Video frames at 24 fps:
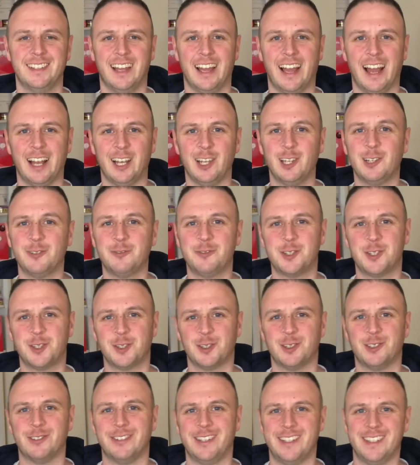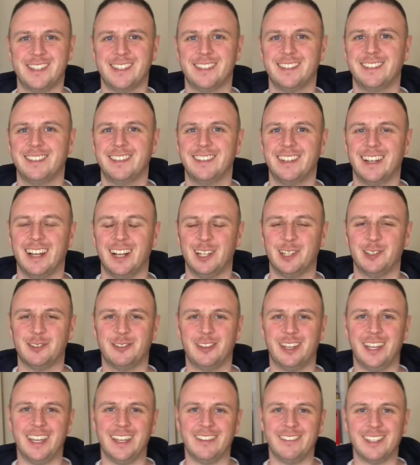I love stories. I love
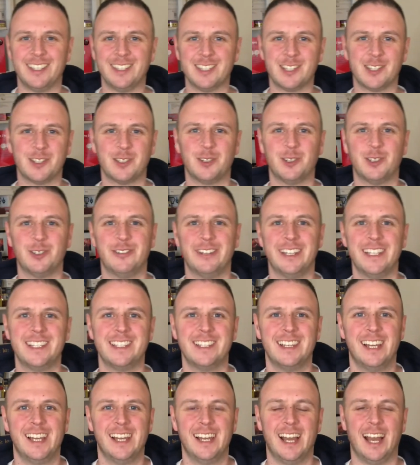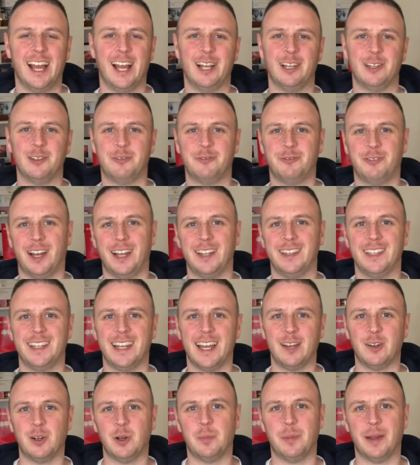hearing stories. I love finding
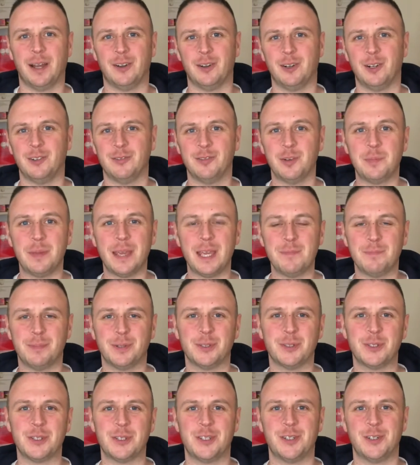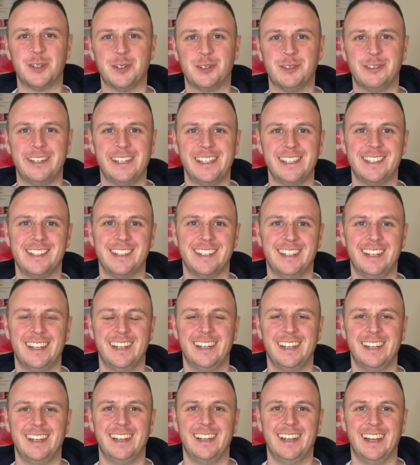out about other people's stories.
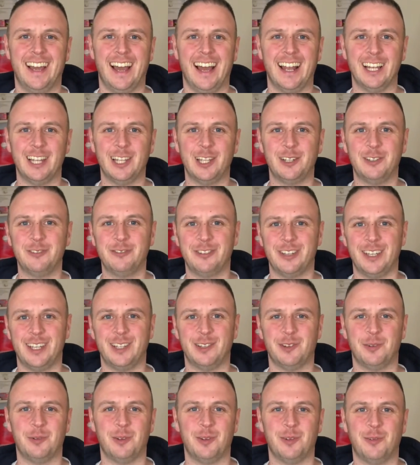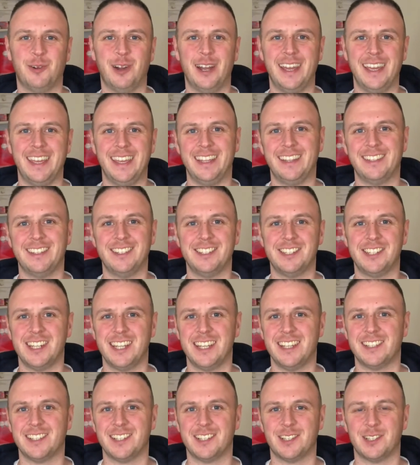I love the way that
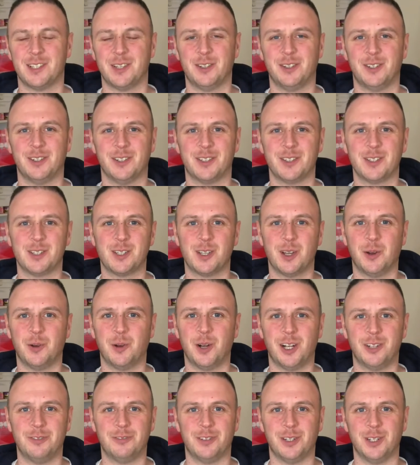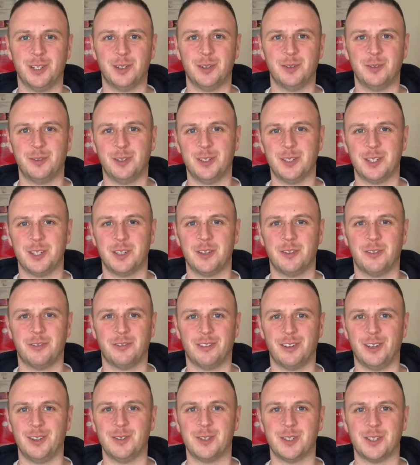Jesus taught so often was
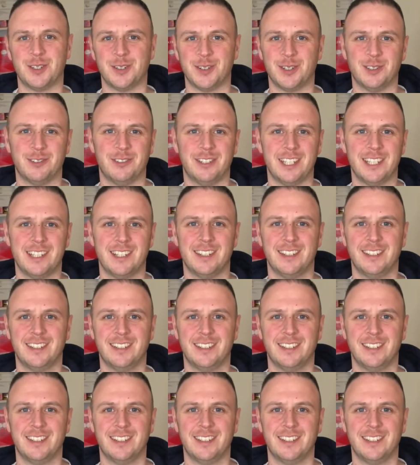through stories.